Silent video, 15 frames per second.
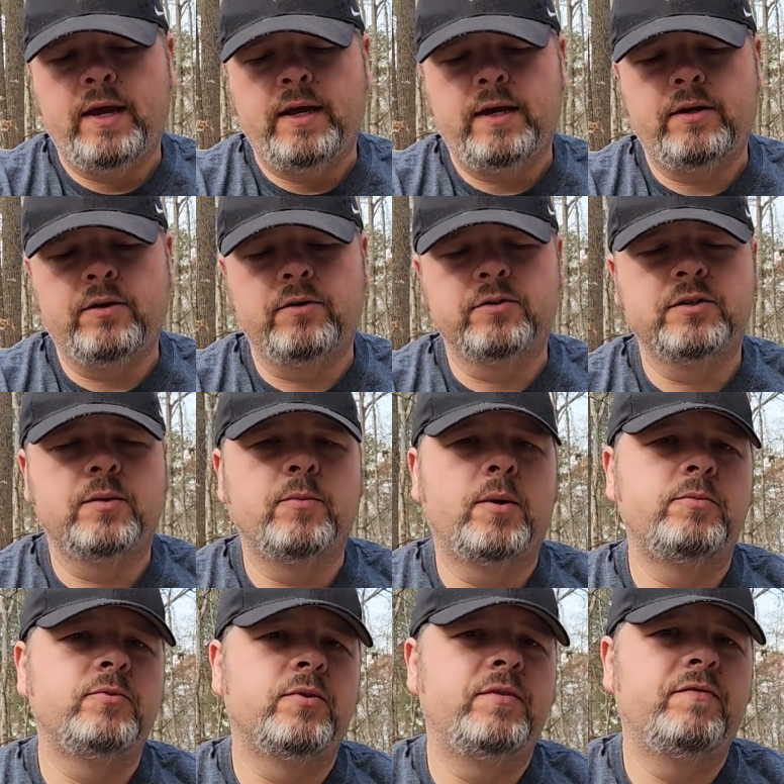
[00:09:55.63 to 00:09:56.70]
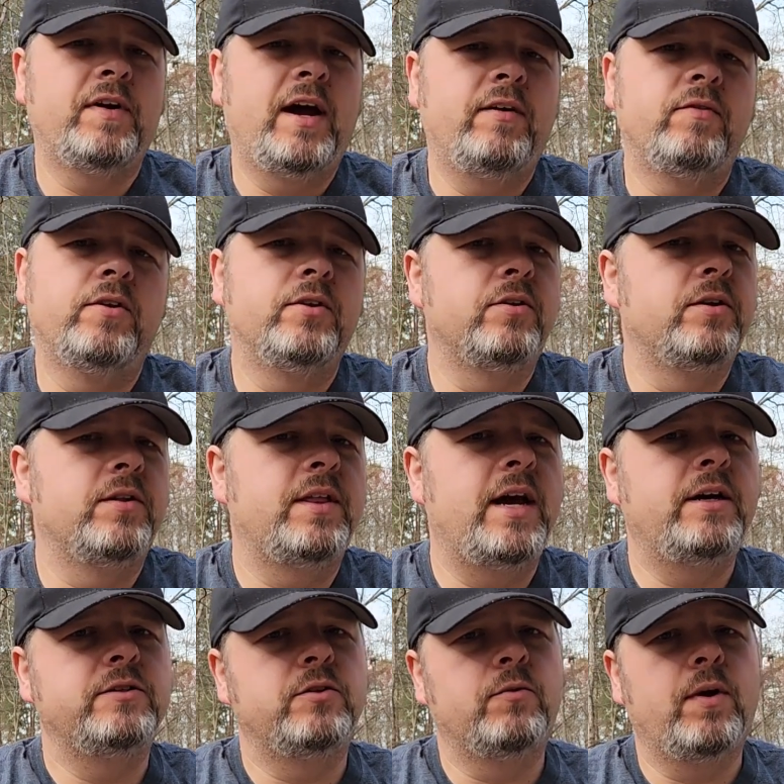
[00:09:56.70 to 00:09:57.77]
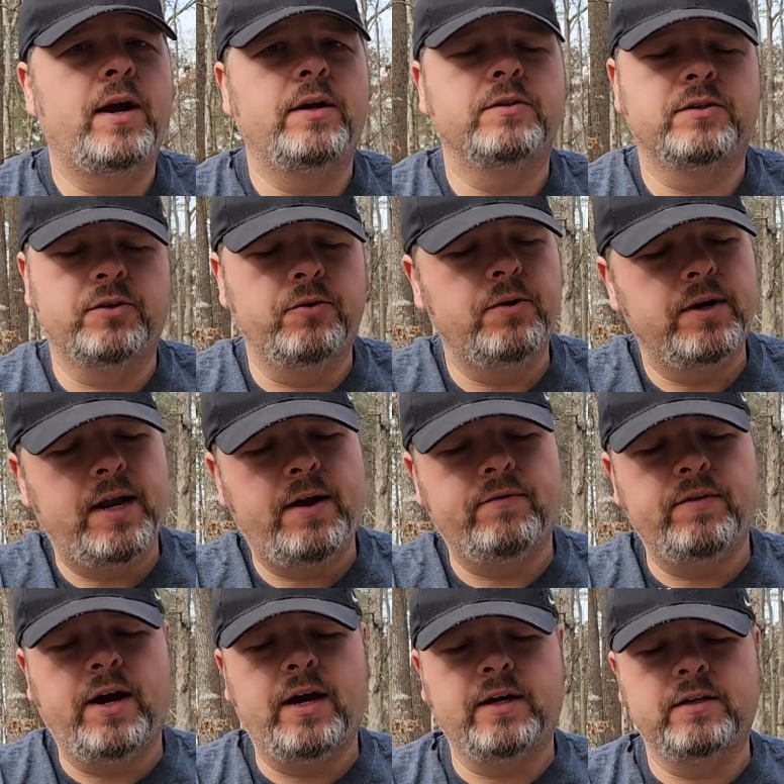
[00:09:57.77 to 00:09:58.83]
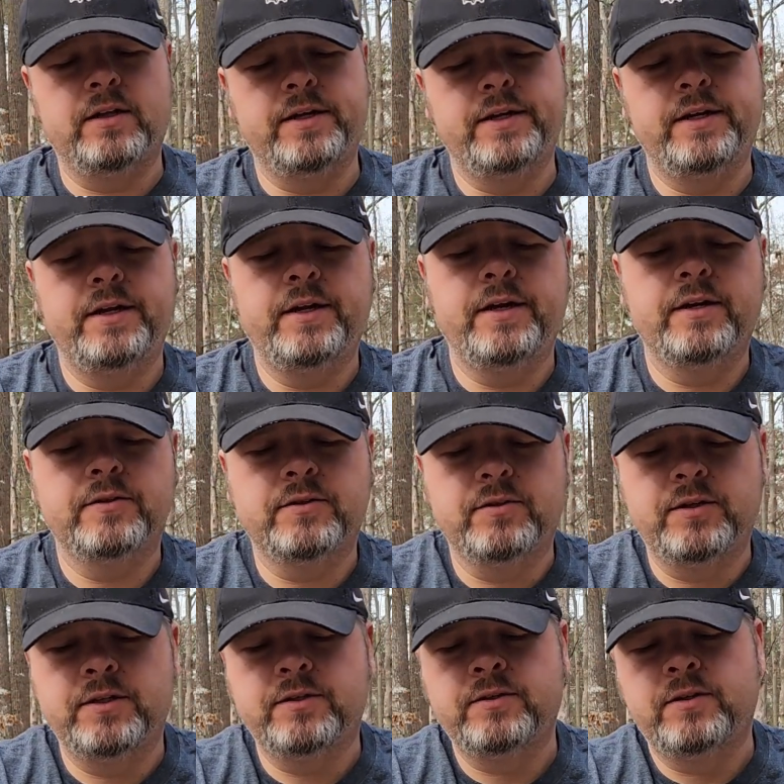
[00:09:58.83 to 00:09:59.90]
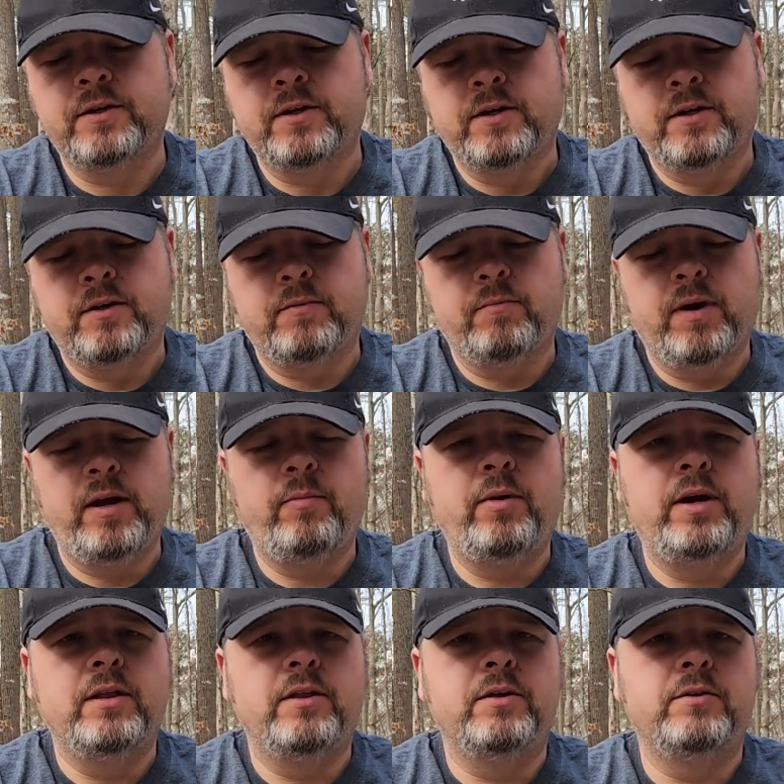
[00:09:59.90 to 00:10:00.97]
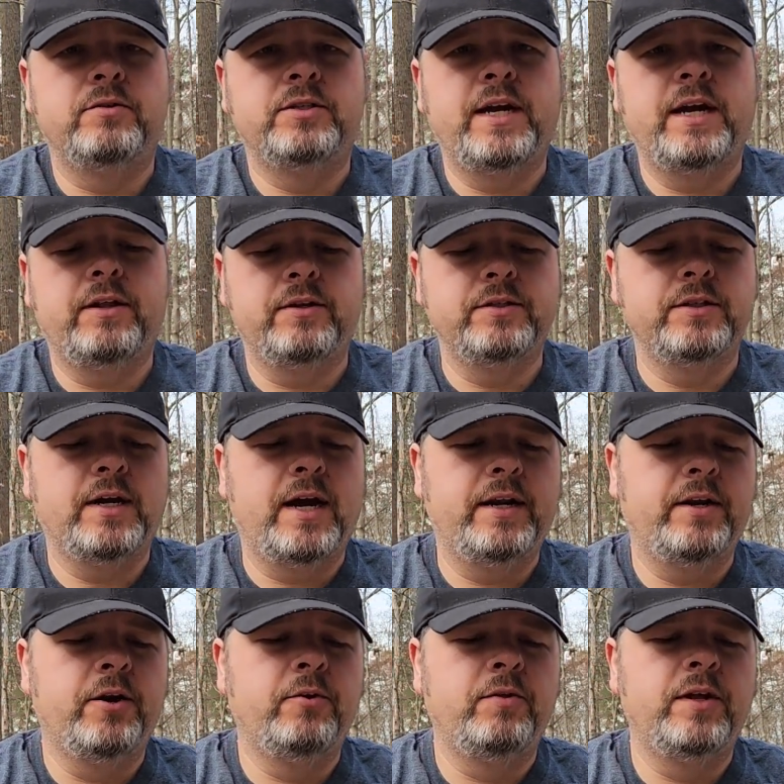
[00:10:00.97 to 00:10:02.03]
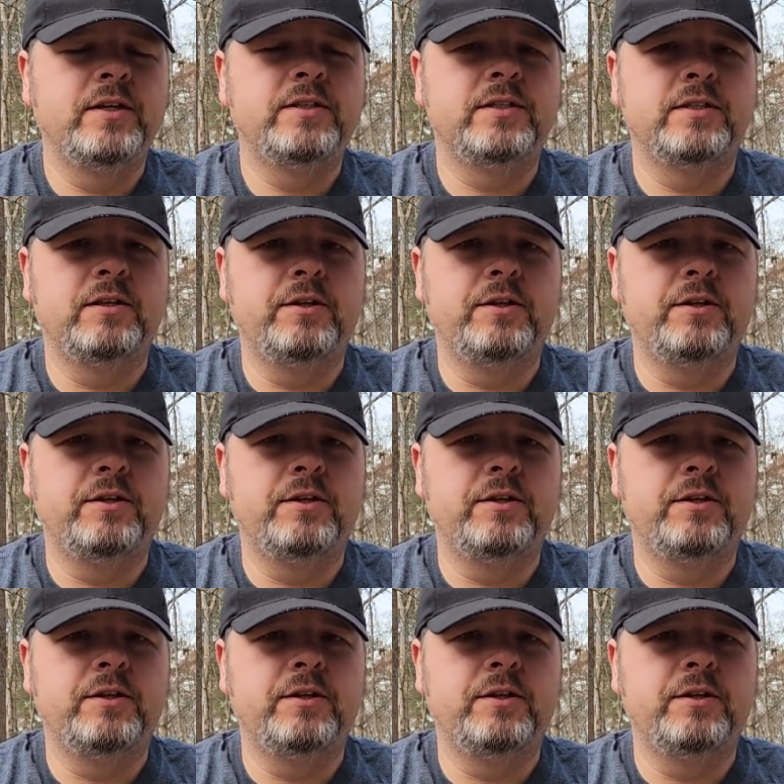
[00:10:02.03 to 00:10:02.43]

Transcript: I don't know, somewhere between 500 and 1,000 rounds through it, and I've not cleaned it yet. So this may be a little challenging. I know this is